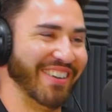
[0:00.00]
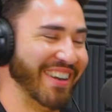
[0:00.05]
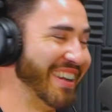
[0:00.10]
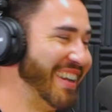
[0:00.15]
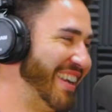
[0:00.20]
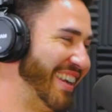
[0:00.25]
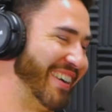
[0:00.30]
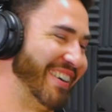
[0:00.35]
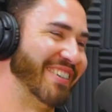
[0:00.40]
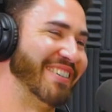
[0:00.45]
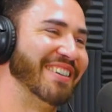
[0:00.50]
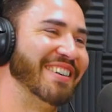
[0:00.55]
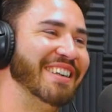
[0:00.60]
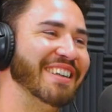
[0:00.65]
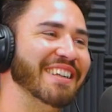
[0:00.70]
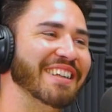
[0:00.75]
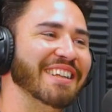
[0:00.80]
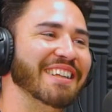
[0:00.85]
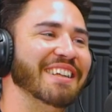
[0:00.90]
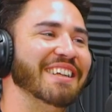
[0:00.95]
You're in here.
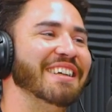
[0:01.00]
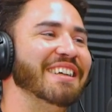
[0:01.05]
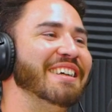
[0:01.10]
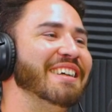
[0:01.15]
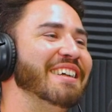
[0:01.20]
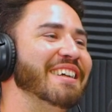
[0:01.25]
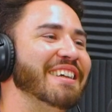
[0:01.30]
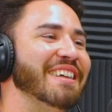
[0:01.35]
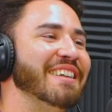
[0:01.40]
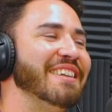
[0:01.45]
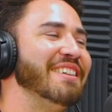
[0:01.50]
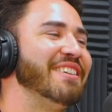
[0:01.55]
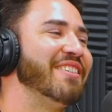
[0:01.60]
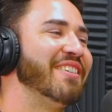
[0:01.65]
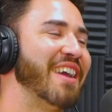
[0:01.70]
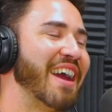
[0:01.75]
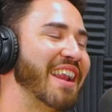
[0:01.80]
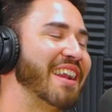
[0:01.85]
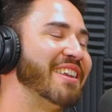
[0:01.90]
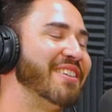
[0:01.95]

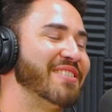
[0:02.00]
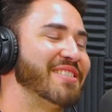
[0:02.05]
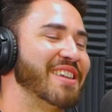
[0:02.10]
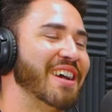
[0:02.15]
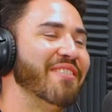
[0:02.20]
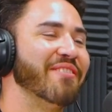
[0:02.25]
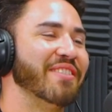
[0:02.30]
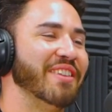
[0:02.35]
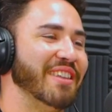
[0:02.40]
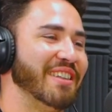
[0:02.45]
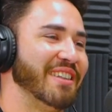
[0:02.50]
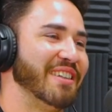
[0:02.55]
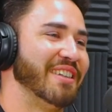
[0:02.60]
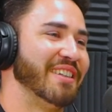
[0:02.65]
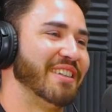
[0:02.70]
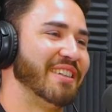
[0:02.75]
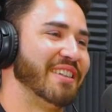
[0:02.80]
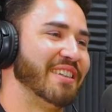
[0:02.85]
You got to do something.